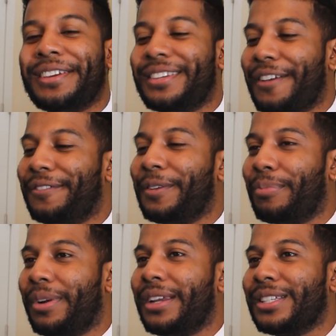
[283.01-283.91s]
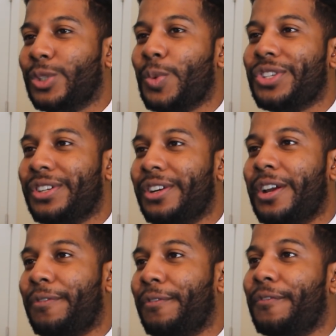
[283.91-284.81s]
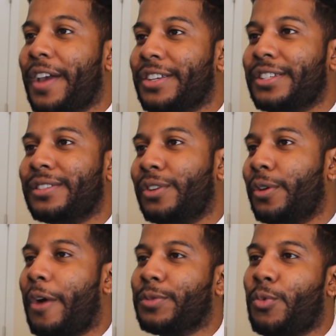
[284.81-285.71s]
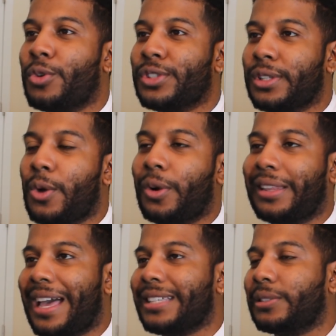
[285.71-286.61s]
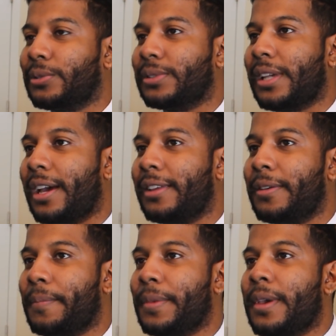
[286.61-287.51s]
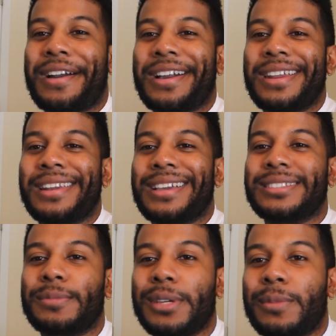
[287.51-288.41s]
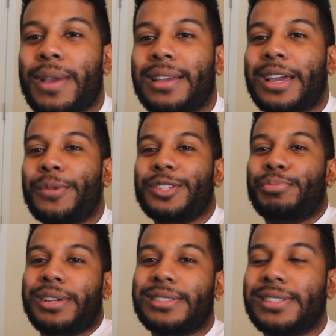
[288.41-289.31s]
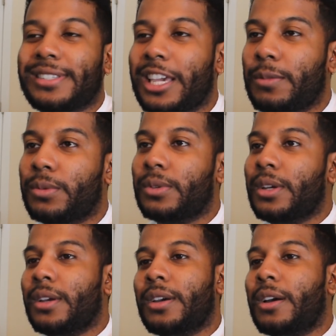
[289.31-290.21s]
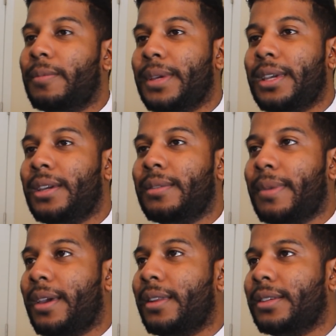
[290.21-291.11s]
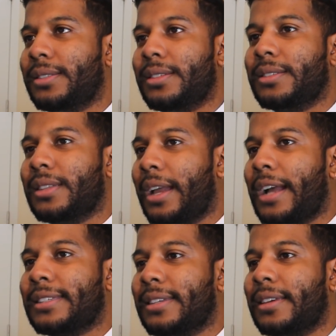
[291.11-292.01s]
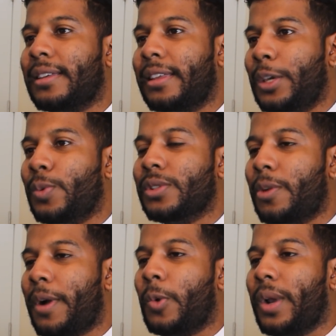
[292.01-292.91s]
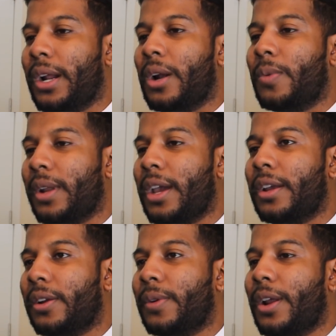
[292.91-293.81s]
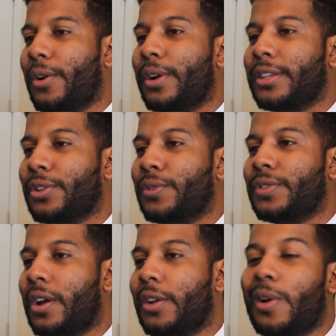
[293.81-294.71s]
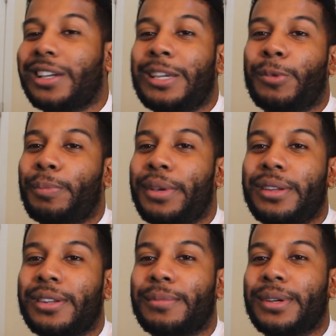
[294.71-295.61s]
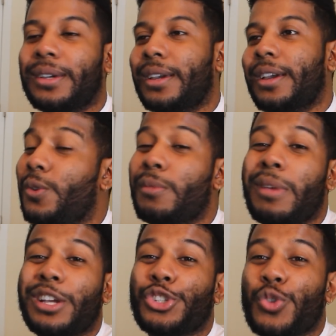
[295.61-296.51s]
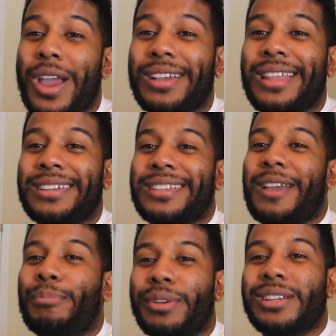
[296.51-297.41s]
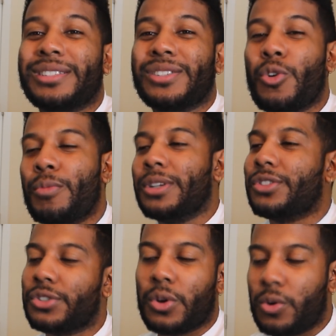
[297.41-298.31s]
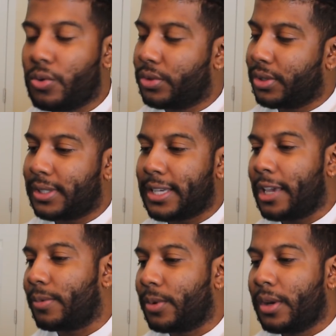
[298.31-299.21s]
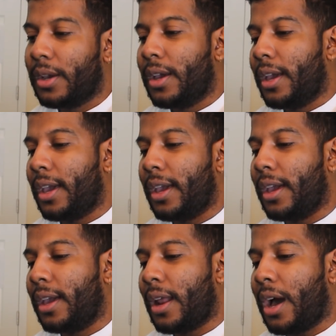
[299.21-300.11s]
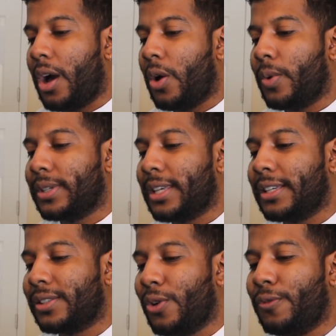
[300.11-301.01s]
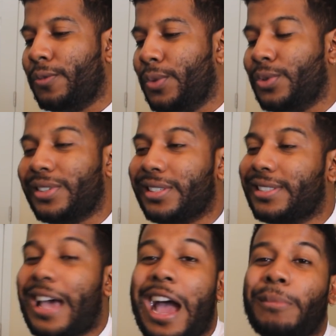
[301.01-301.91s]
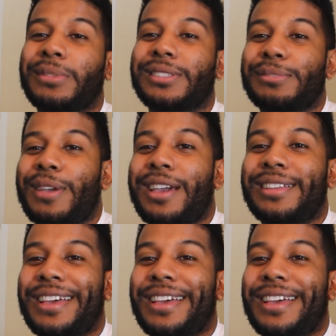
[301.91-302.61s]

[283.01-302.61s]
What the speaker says: Definitely bringing it, switching it up from Veggies. You know, that was more slower, classical side of him. I kind of like his demeanor, man. I like when he's bringing to the table Amine, man. This, like I said, he was on my radar when I heard that Turf song. I know I keep repeating it, but you can make a track like that bringing so much soul to the table. And I always say soulful music is timeless, man.